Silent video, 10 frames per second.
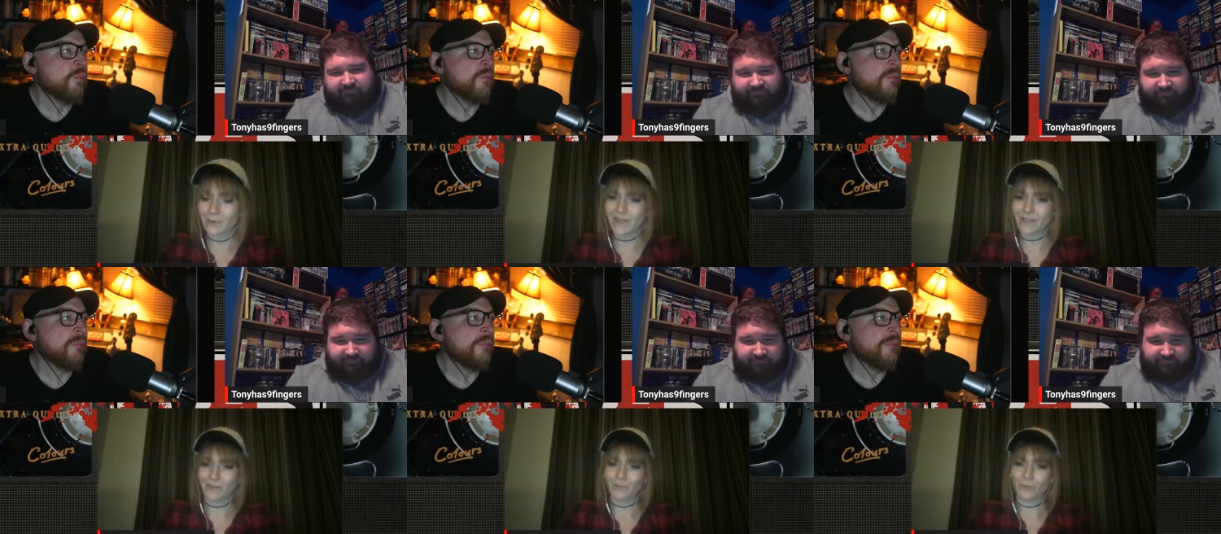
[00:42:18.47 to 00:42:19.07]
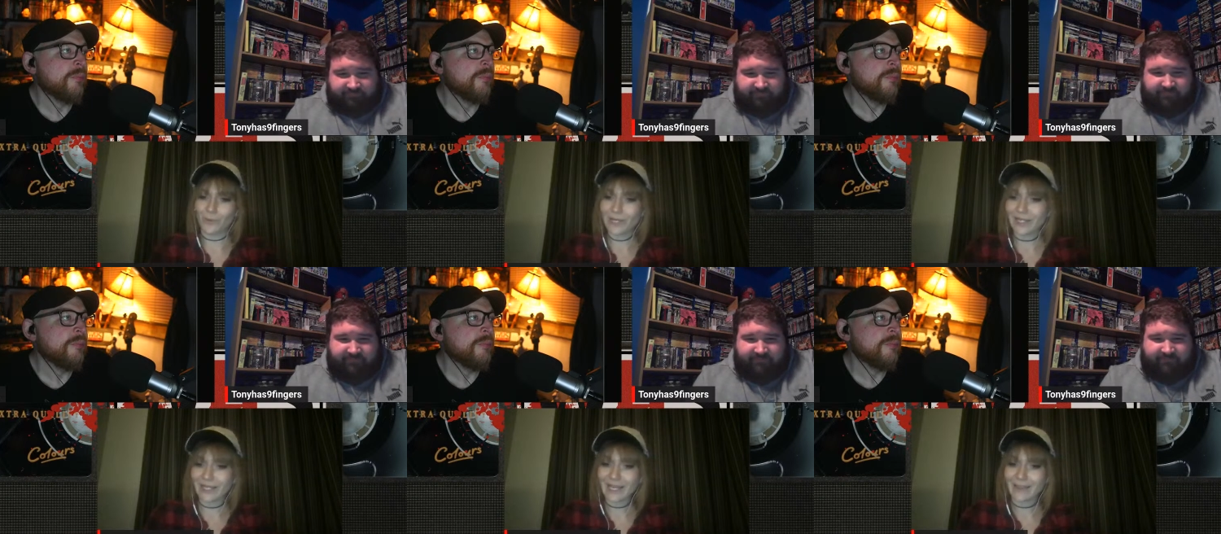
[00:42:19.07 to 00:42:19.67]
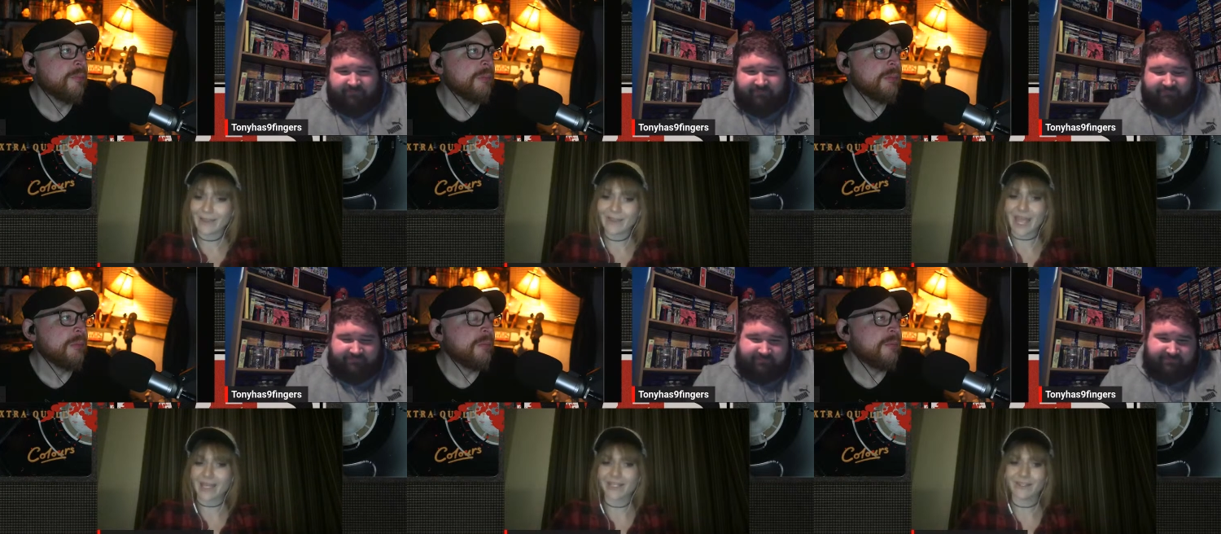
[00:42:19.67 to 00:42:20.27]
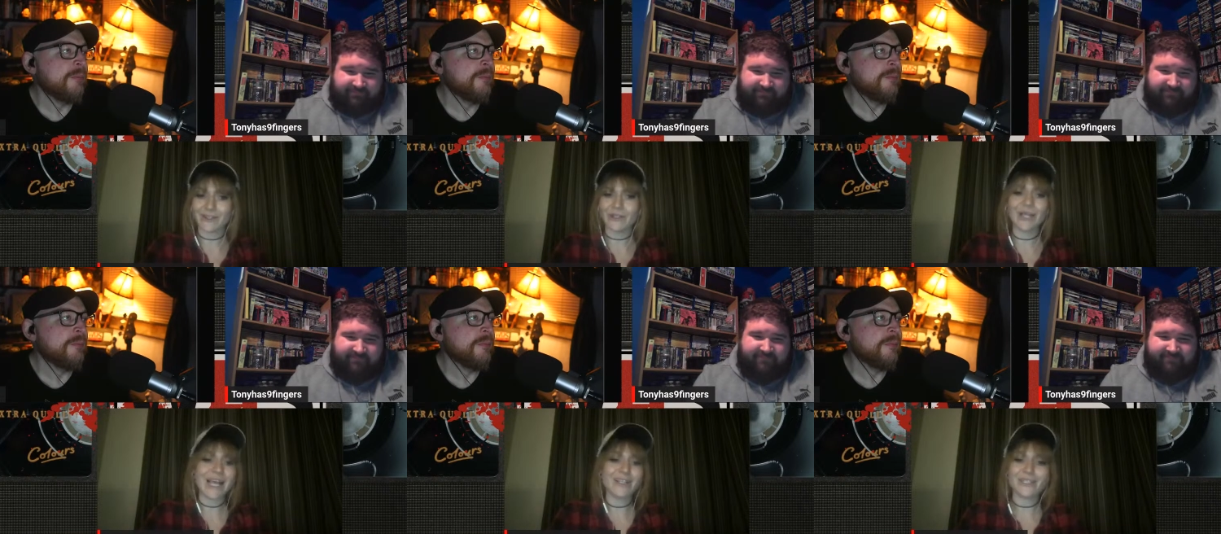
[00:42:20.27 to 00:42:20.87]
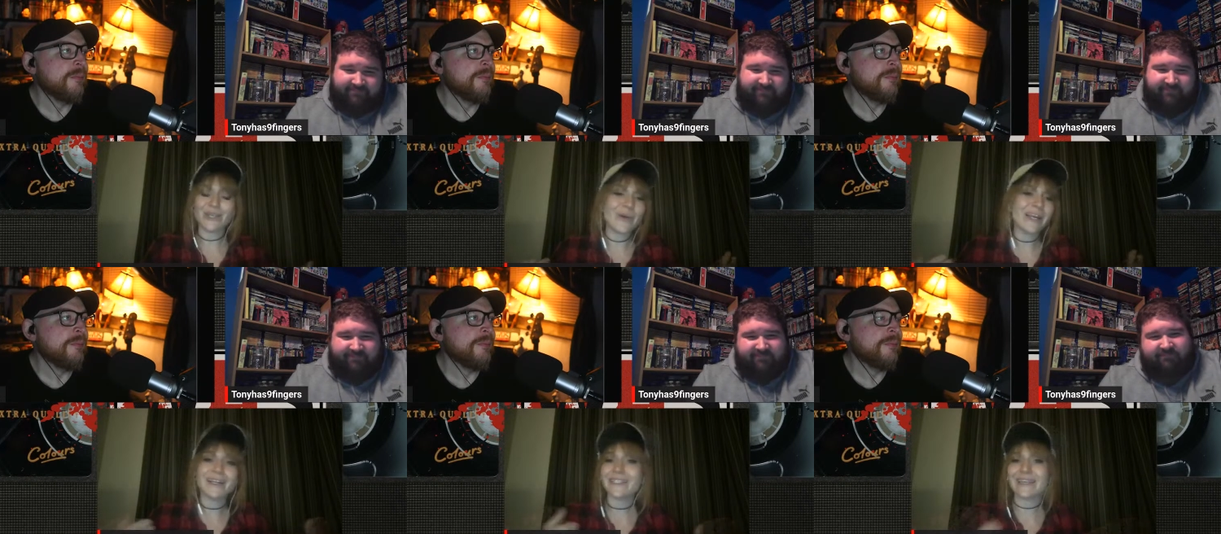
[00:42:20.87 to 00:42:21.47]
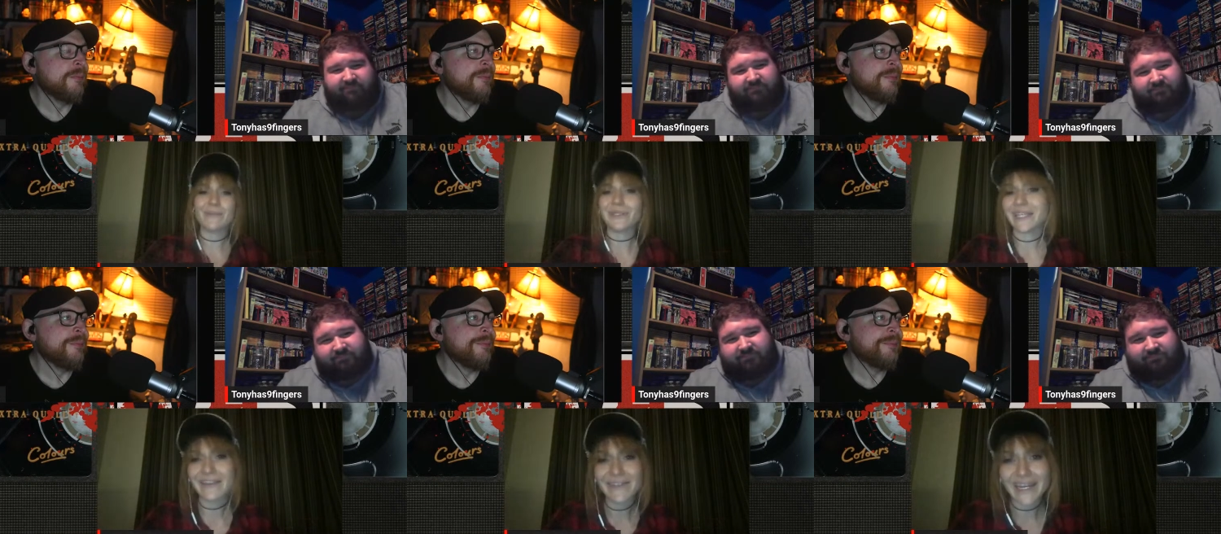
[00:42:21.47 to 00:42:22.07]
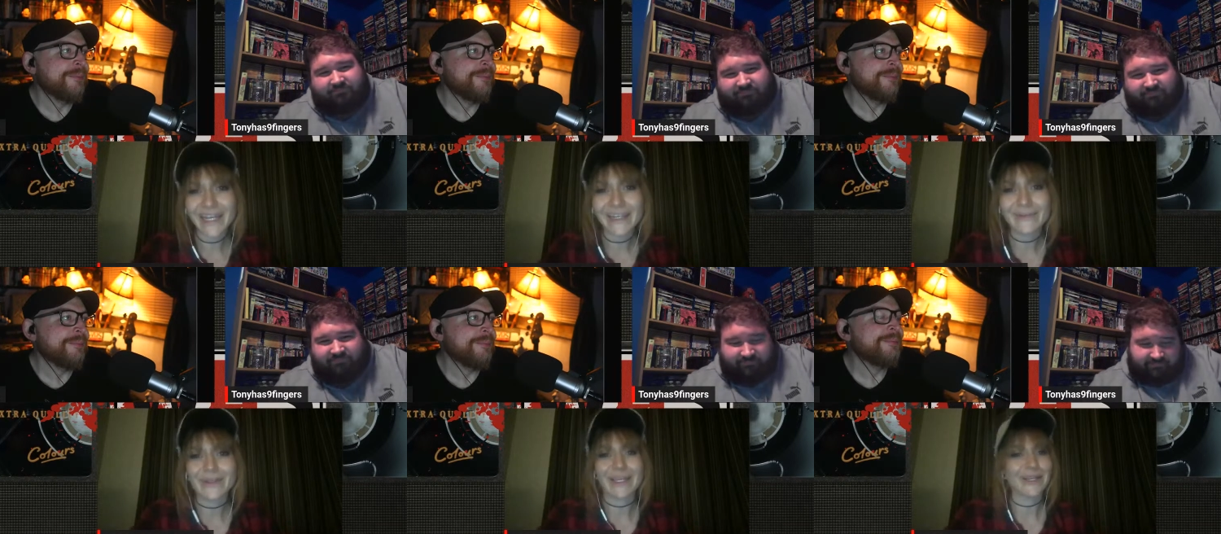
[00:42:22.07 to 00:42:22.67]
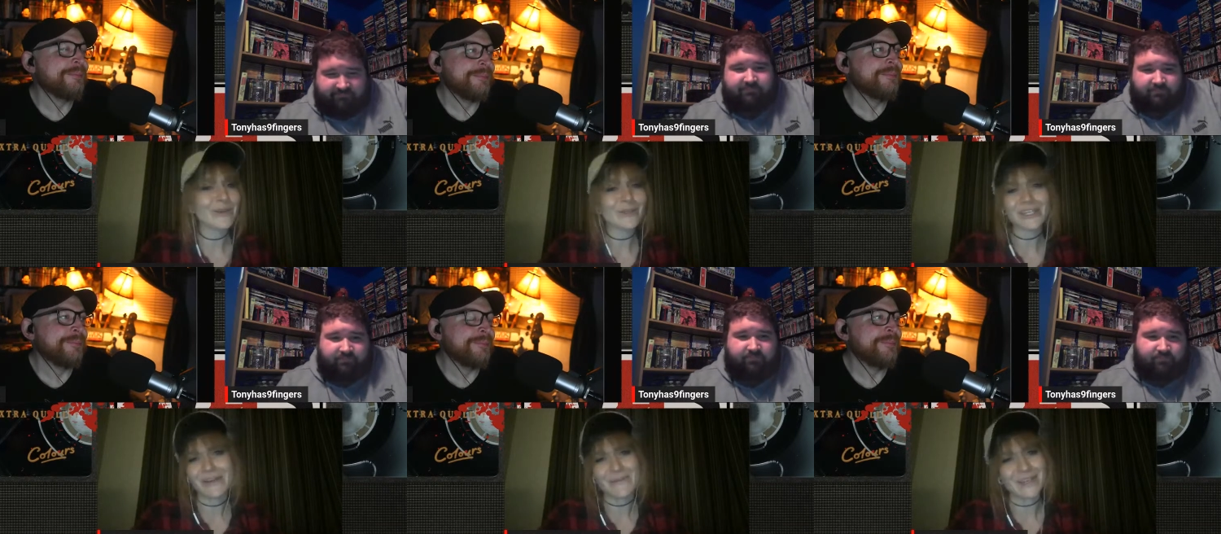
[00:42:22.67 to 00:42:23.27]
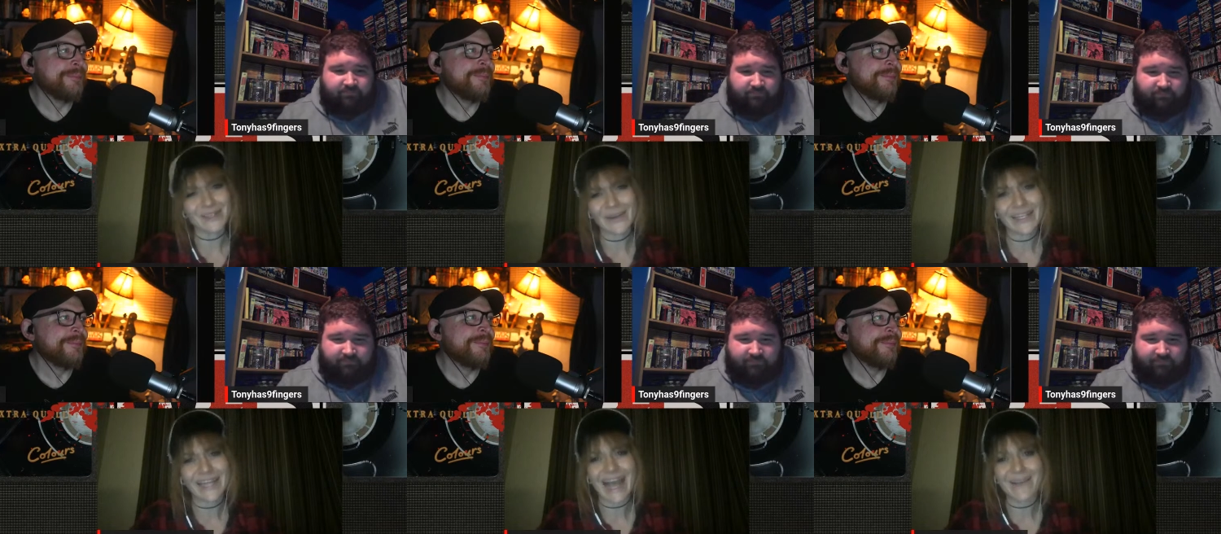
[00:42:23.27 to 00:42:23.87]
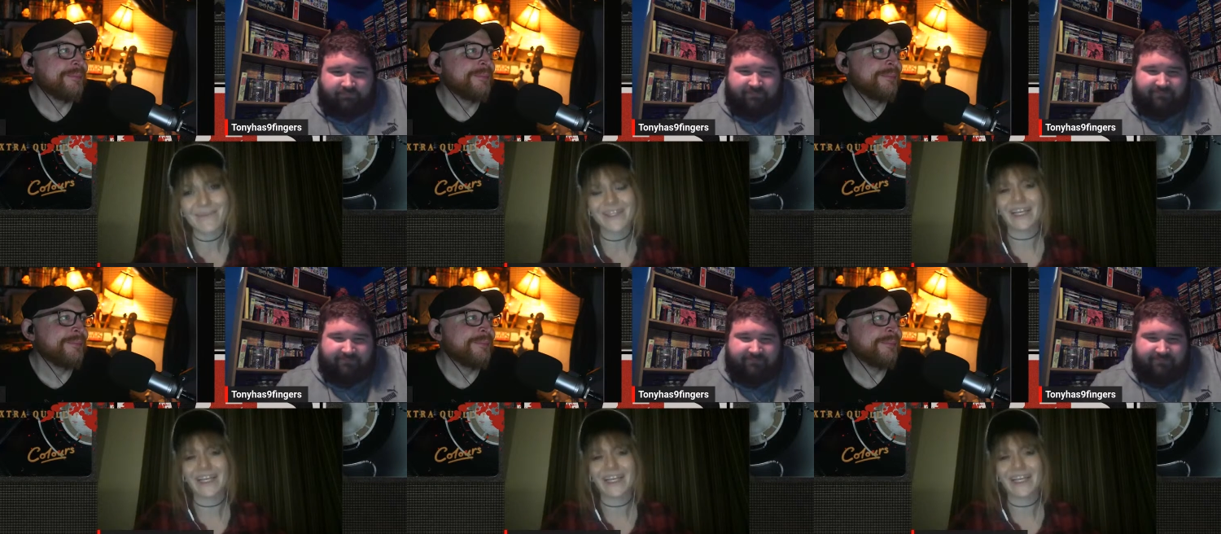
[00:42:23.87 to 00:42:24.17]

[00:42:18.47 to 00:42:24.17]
Speaker 1: movie just really think they're like doing it because they believe in it? And we're like, you shouldn't be doing that.